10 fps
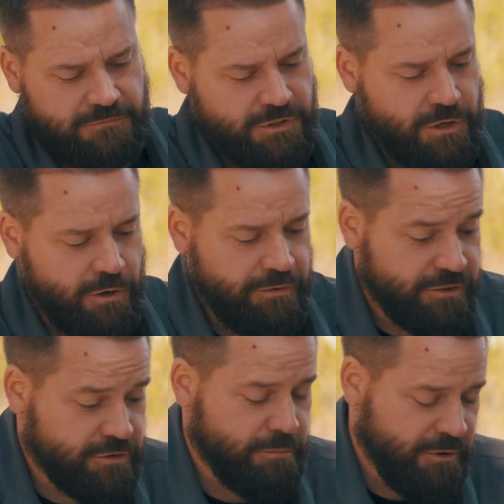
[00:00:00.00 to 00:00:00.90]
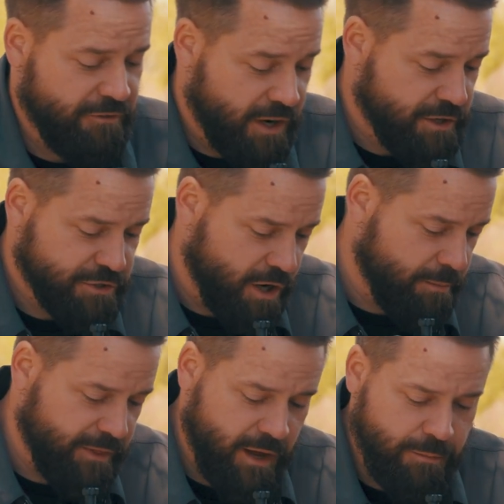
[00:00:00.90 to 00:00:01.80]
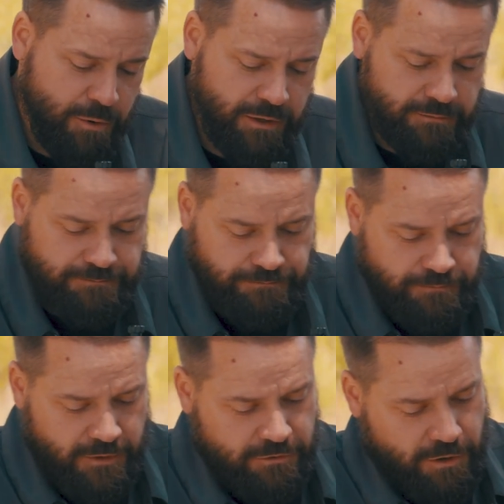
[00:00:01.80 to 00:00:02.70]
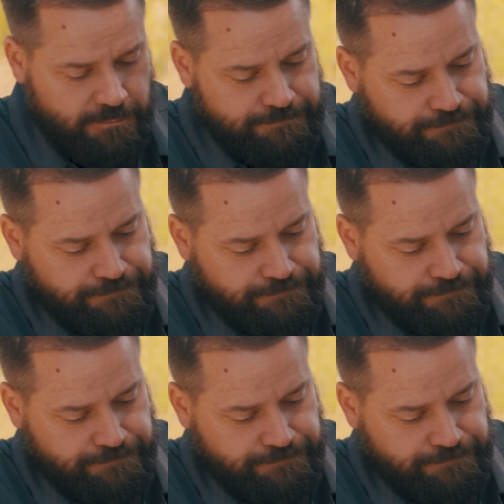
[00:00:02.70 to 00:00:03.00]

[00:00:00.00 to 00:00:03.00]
this should be very sharp at that point. So